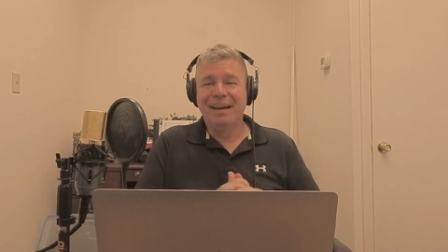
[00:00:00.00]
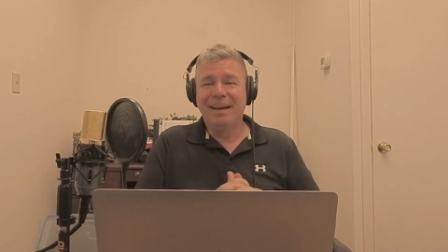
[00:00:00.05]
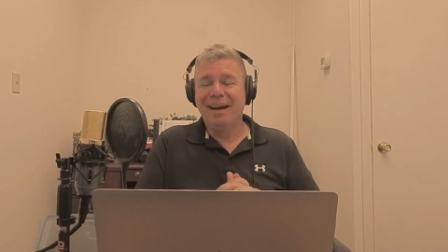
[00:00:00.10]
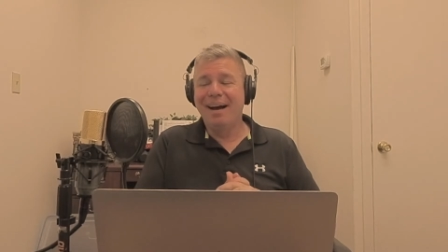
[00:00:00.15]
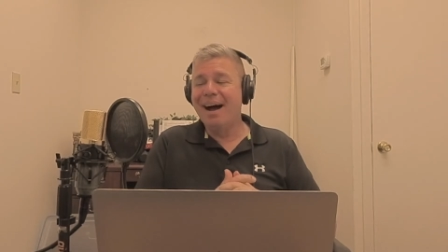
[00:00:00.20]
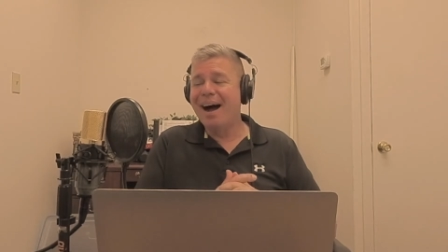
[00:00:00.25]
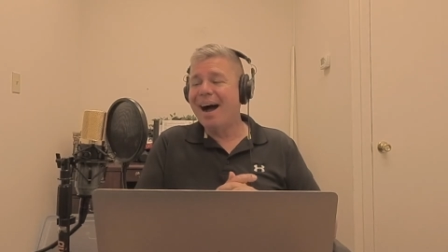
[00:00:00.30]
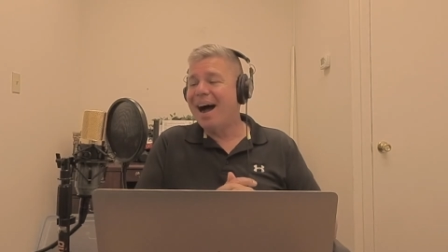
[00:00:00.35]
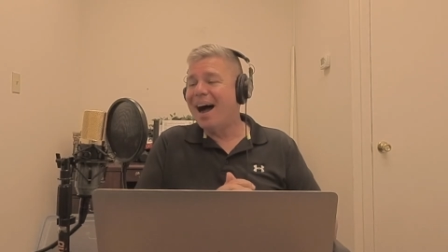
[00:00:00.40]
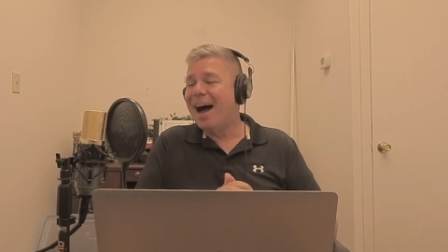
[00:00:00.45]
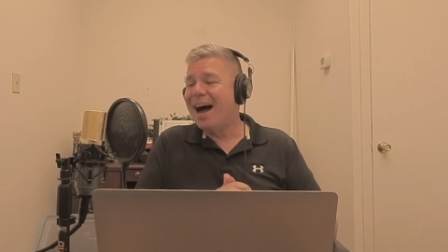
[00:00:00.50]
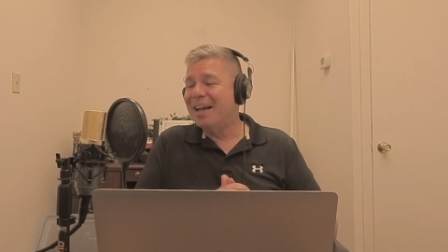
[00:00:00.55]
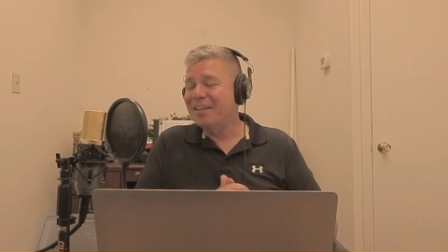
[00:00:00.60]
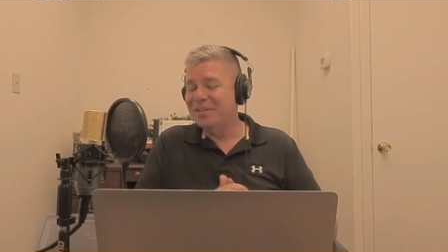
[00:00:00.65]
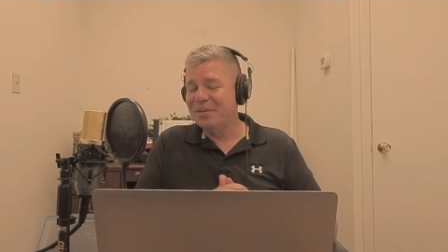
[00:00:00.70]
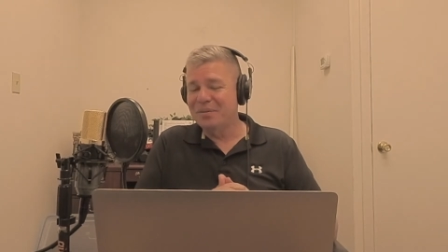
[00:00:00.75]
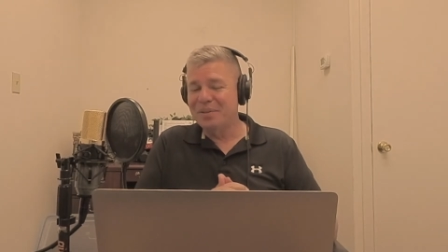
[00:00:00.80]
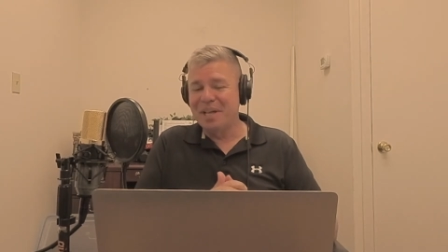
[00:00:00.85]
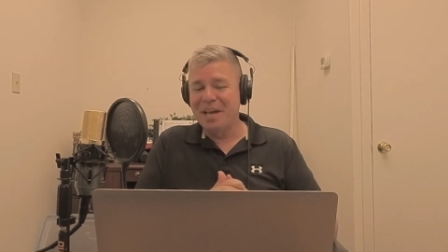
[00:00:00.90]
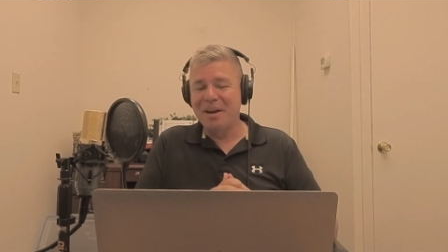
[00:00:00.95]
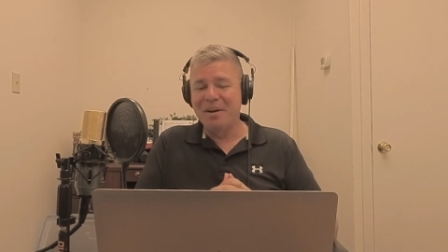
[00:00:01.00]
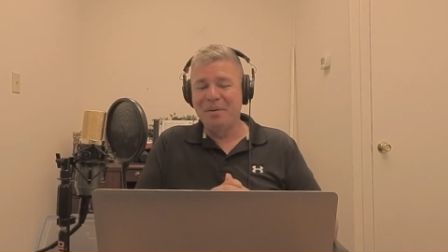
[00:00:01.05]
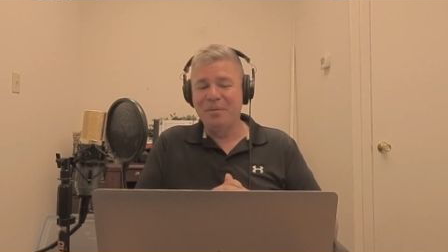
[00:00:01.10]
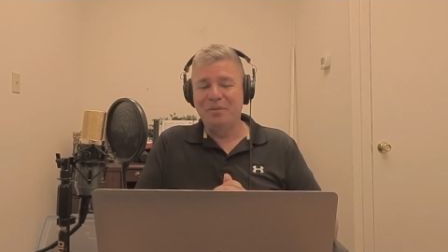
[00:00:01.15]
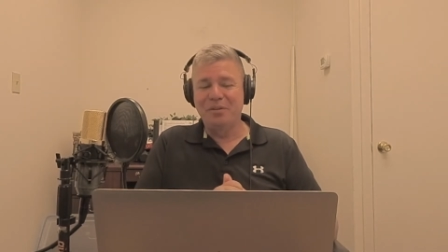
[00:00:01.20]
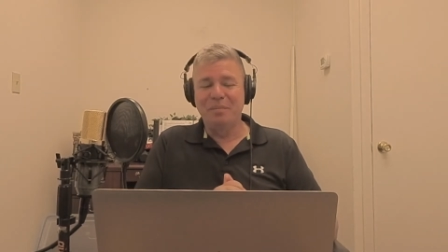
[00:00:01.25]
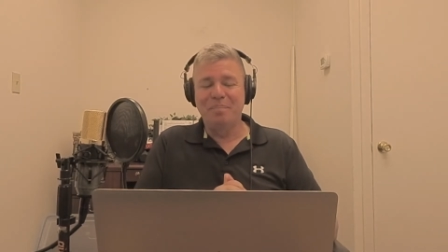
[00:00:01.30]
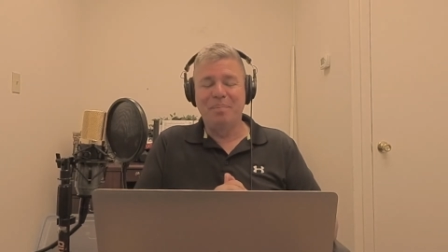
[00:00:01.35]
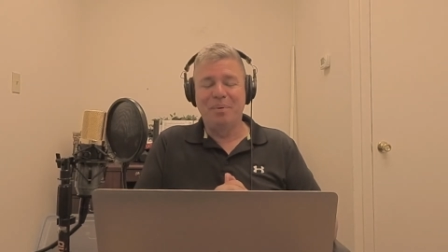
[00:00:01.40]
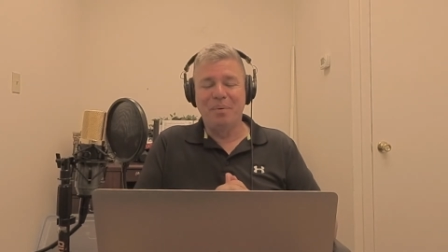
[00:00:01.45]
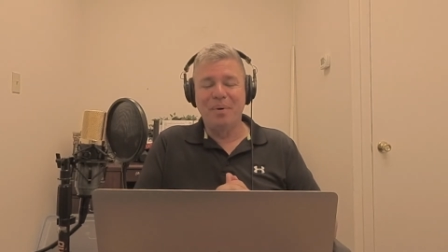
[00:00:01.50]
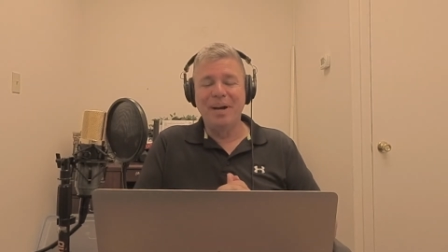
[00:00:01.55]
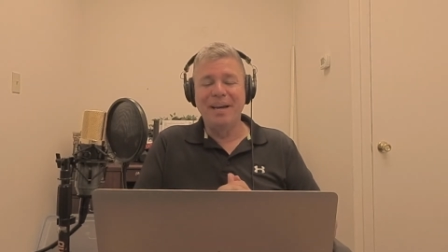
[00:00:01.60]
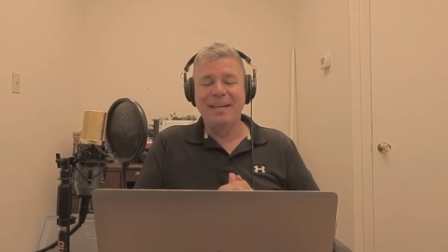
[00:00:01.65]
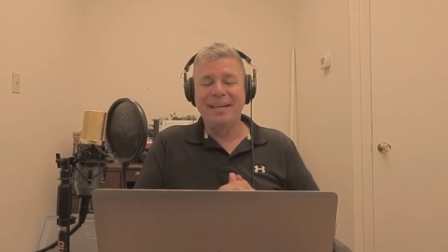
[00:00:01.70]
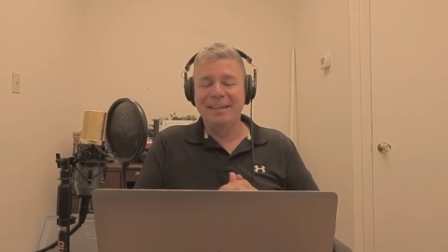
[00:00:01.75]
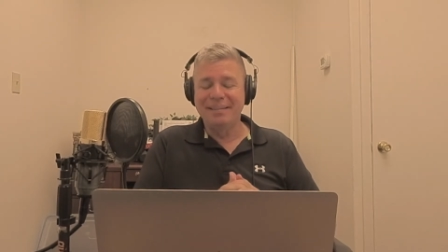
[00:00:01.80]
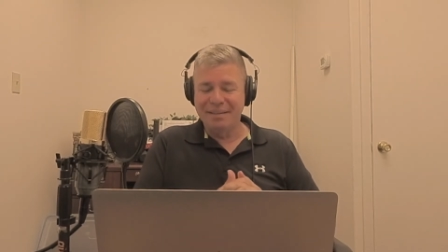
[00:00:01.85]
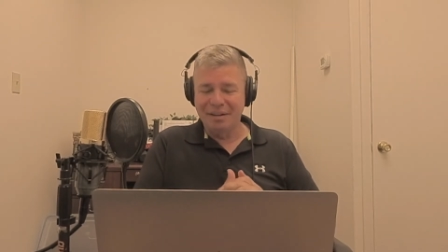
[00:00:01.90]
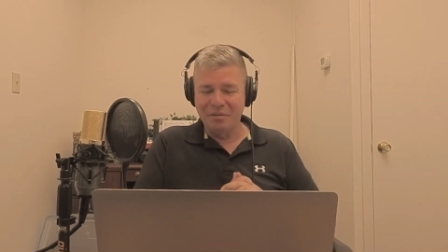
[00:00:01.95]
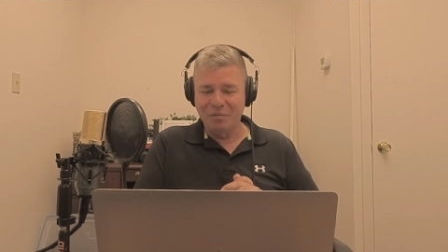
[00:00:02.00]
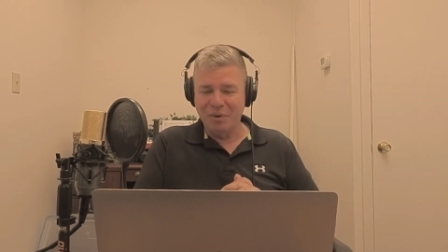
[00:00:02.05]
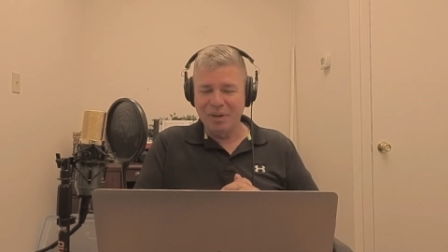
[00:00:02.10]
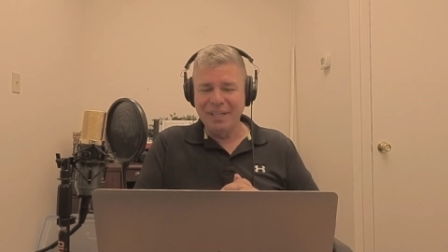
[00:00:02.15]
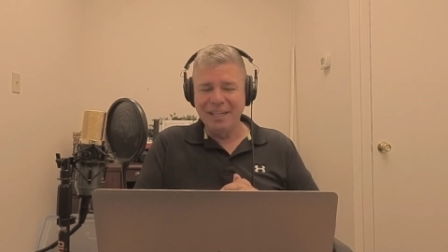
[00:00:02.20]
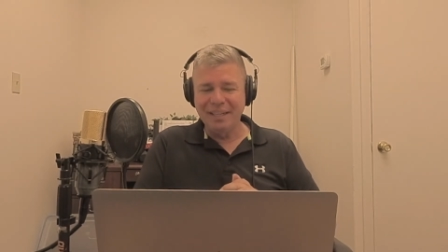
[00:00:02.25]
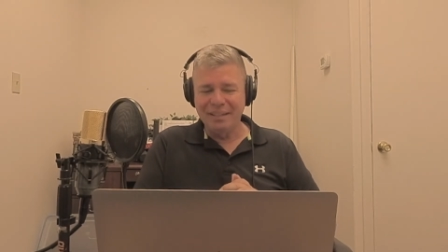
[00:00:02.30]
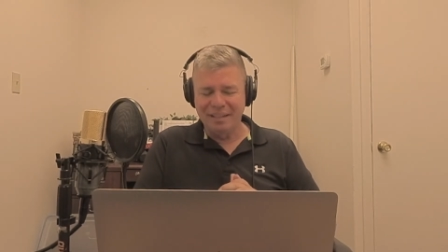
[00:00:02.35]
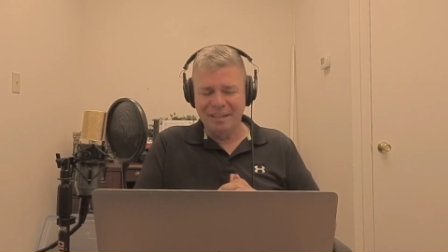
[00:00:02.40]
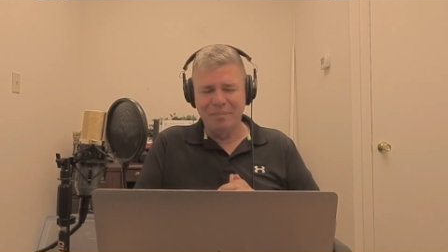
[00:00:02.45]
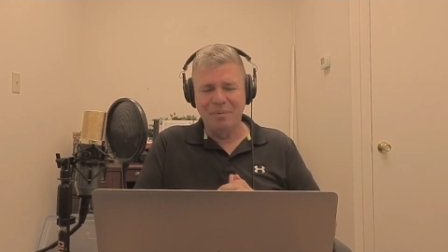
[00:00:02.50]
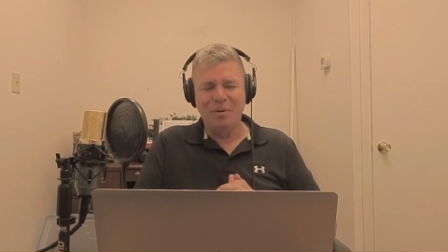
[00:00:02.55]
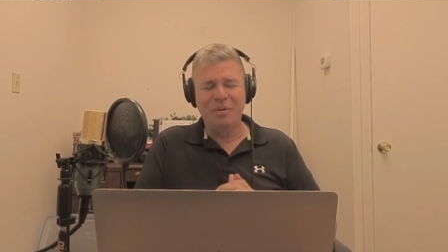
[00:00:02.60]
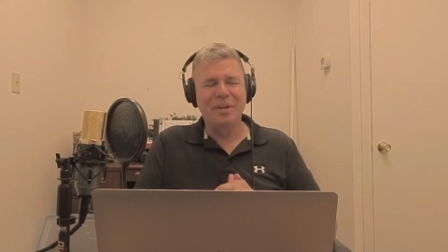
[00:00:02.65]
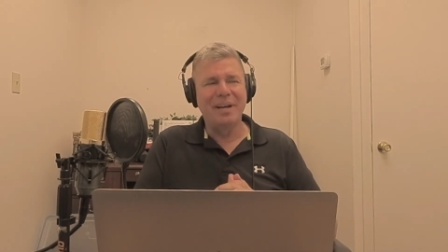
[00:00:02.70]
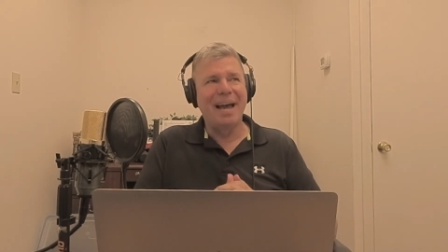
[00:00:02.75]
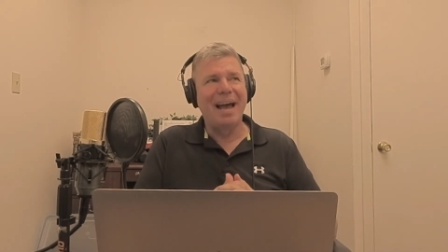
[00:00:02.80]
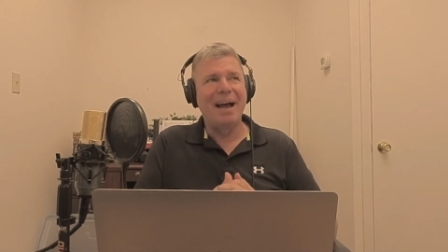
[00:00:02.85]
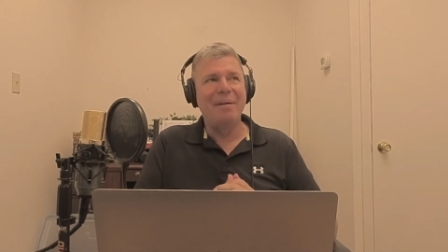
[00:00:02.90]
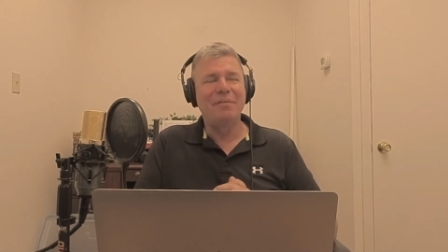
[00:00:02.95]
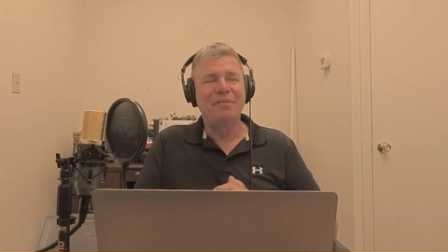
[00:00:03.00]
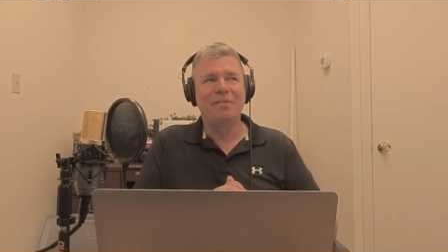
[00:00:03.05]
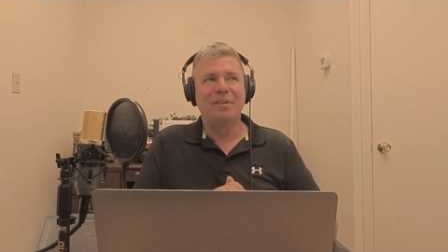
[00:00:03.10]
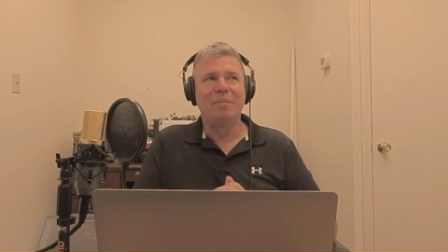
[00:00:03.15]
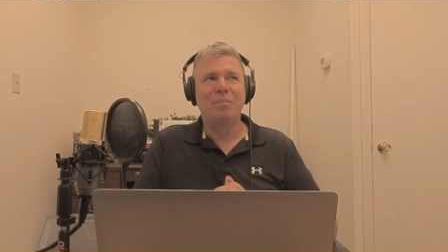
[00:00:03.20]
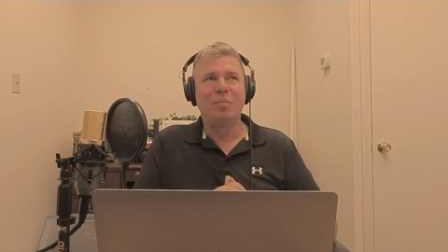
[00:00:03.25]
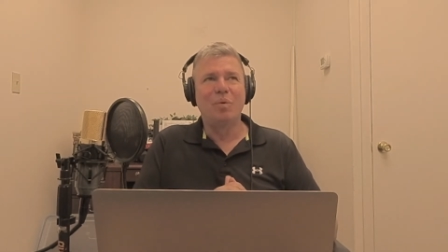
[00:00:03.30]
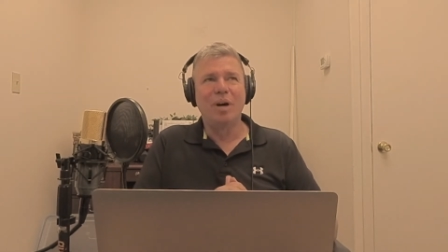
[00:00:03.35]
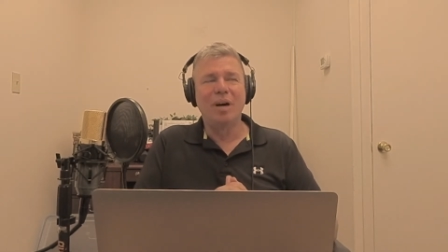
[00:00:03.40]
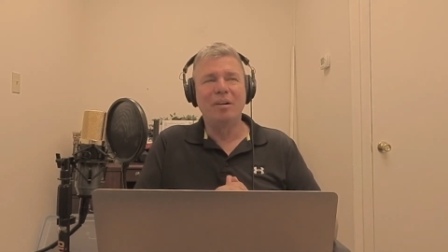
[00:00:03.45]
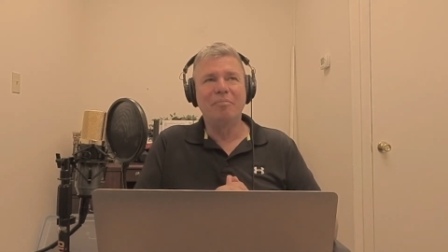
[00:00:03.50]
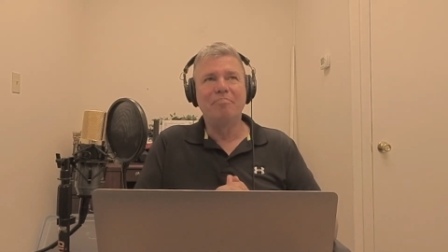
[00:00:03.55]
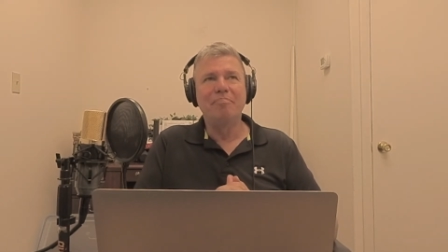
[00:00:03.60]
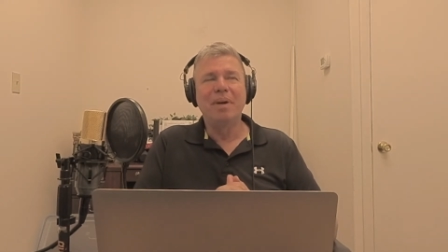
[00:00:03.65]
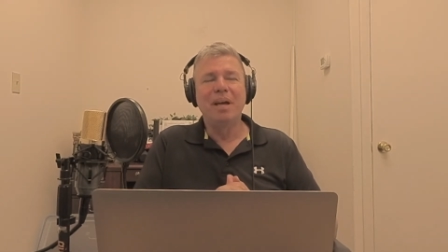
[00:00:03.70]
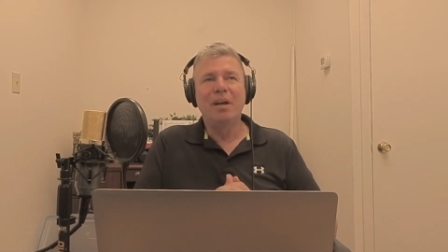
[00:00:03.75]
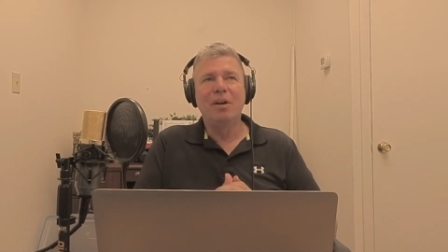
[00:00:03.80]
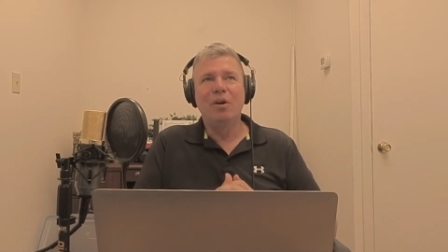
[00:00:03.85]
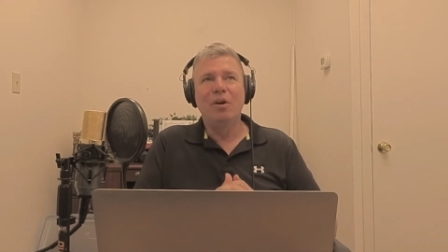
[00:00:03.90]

Ah, so there's the point. Is it really liberal to have someone